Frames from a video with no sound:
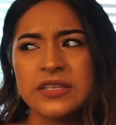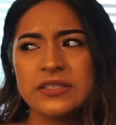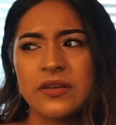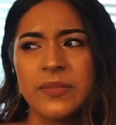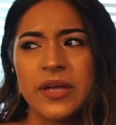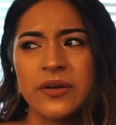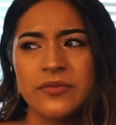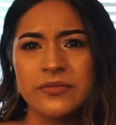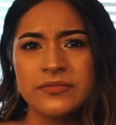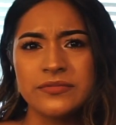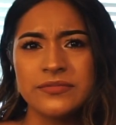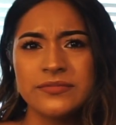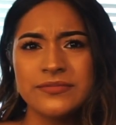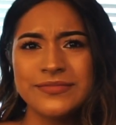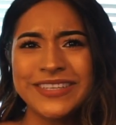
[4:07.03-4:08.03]
is on my own.
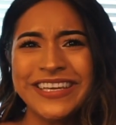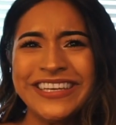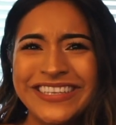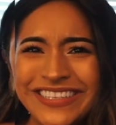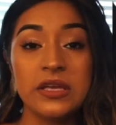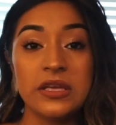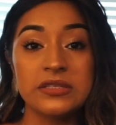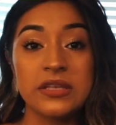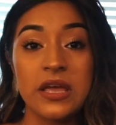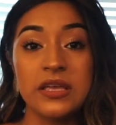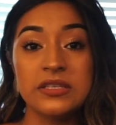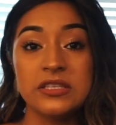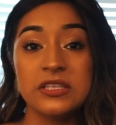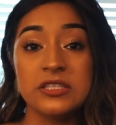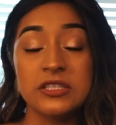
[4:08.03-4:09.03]
It's not
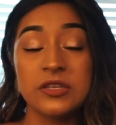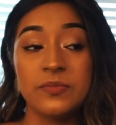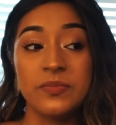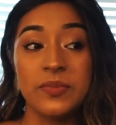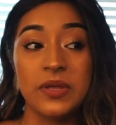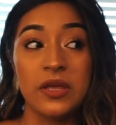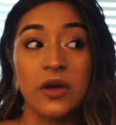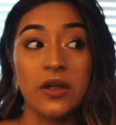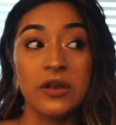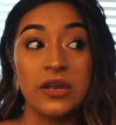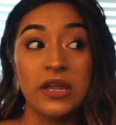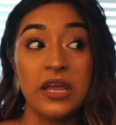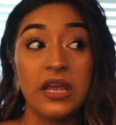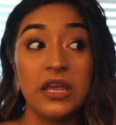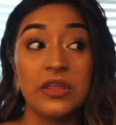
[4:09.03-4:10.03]
easy to be on
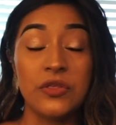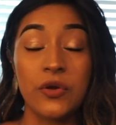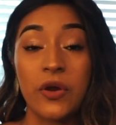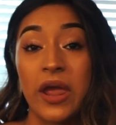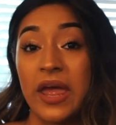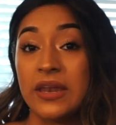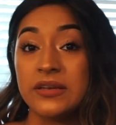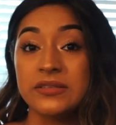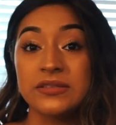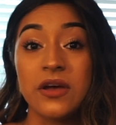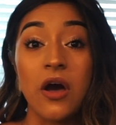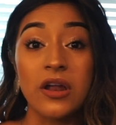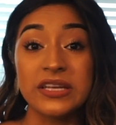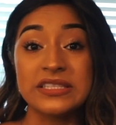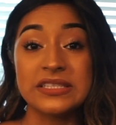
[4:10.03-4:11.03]
either end,
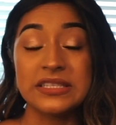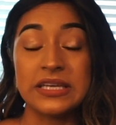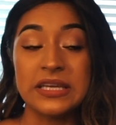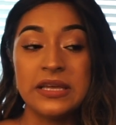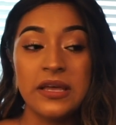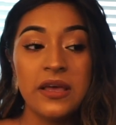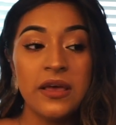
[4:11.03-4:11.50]
honestly.